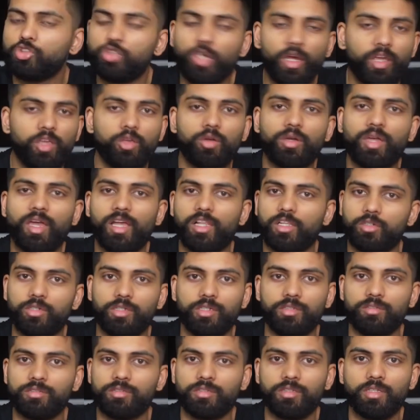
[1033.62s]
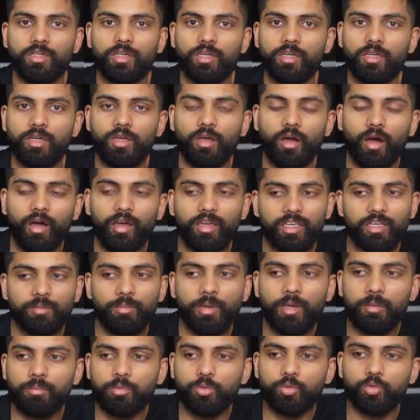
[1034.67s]
track your calories. I
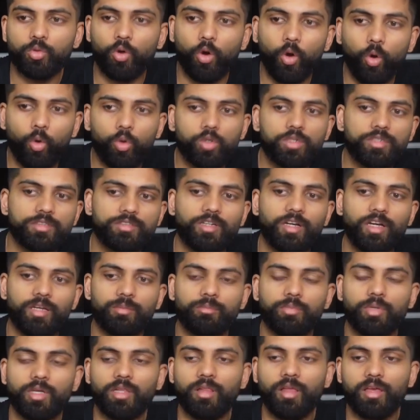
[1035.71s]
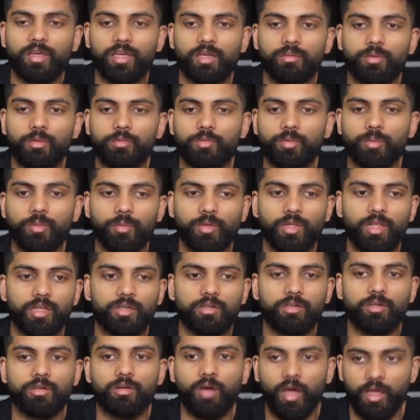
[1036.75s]
hear people all the time come up to me, be
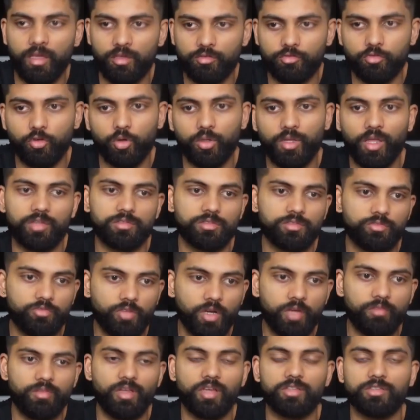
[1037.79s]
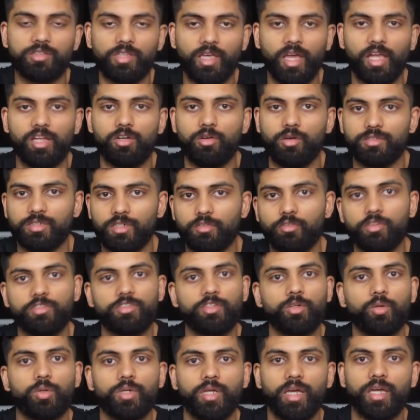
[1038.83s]
like, oh, I eat 4,000, 5,000 calories
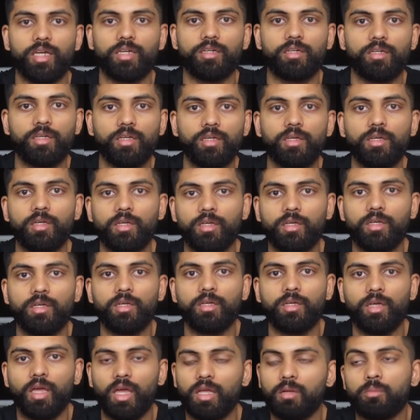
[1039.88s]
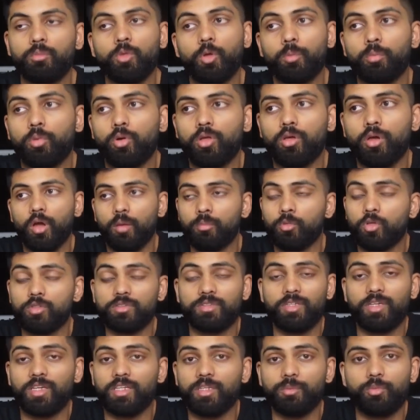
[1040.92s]
every single day, and I'm
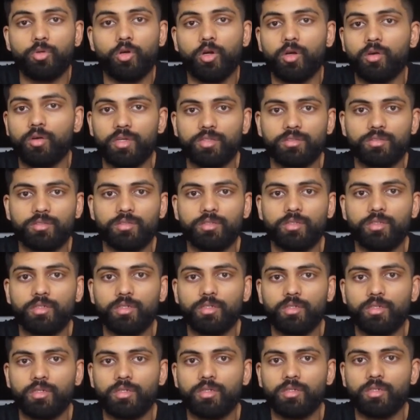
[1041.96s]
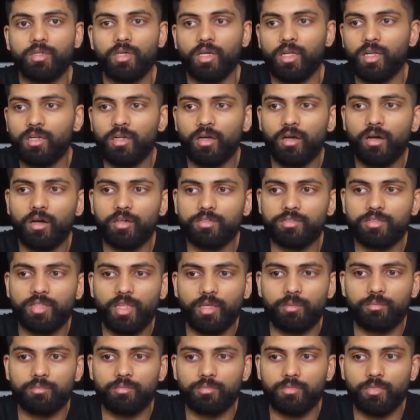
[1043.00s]
not seeing any progress. And then I ask
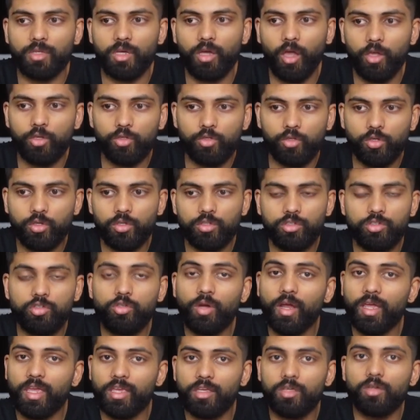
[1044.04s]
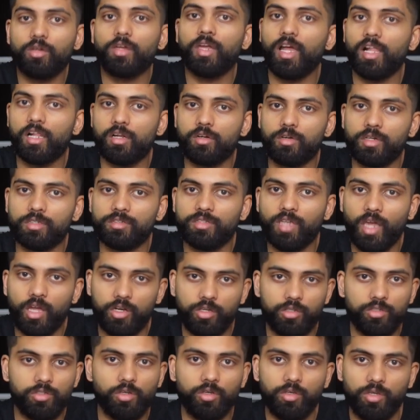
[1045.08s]
them, are you tracking your calories?
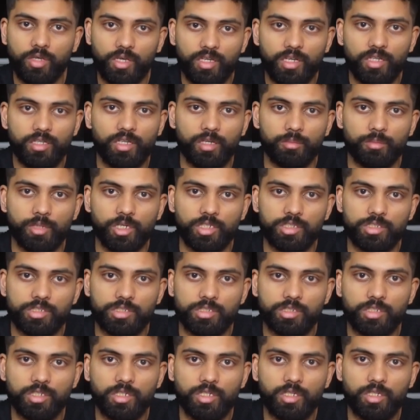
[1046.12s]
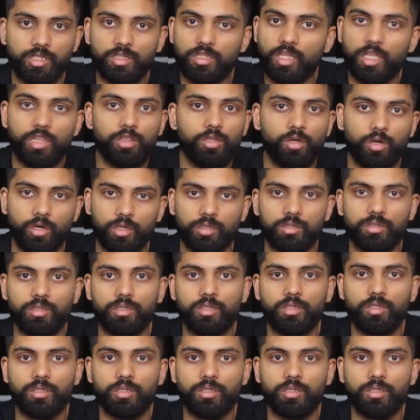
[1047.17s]
How do you know you're eating that much? They're not.